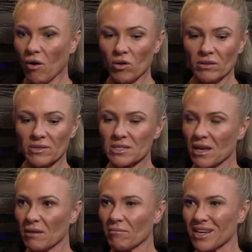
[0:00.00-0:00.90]
All of a
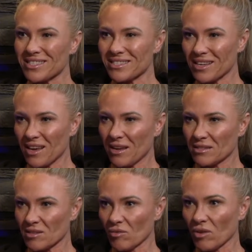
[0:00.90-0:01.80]
sudden, my
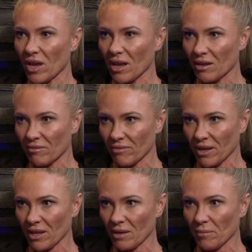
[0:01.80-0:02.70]
skin's looking and
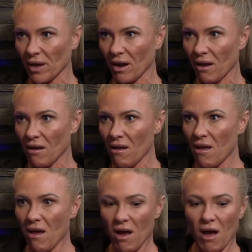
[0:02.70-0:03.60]
feeling better.
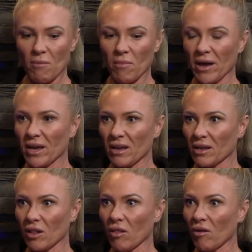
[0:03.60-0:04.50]
My
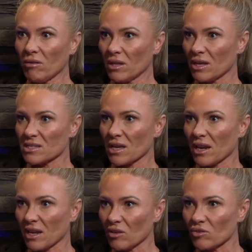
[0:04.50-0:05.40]
clothing's
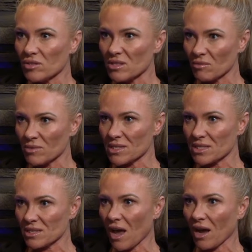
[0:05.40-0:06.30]
getting loose that was
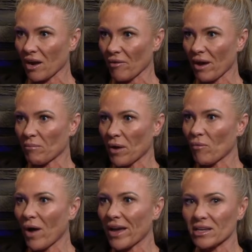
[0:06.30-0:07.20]
snug around my
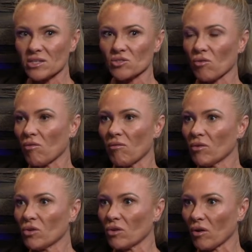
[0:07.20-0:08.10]
waist or,
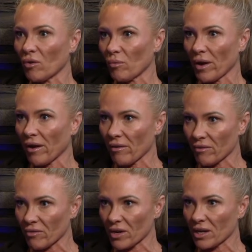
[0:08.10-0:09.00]

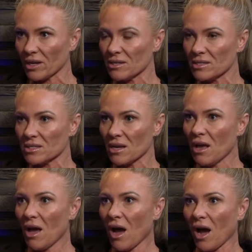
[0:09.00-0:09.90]
wherever it is.
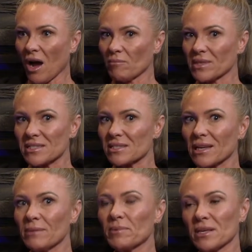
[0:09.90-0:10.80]
The
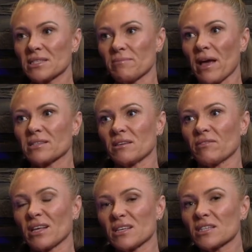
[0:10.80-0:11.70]
sleep thing's massive.
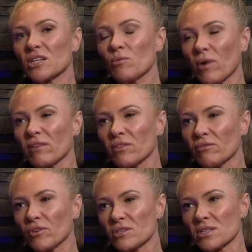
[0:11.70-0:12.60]
That's actually one of the
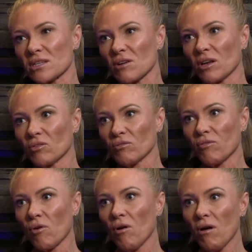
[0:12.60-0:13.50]
first things I look
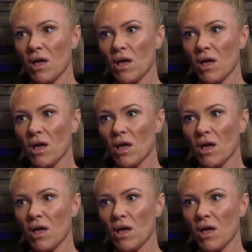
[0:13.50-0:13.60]
for.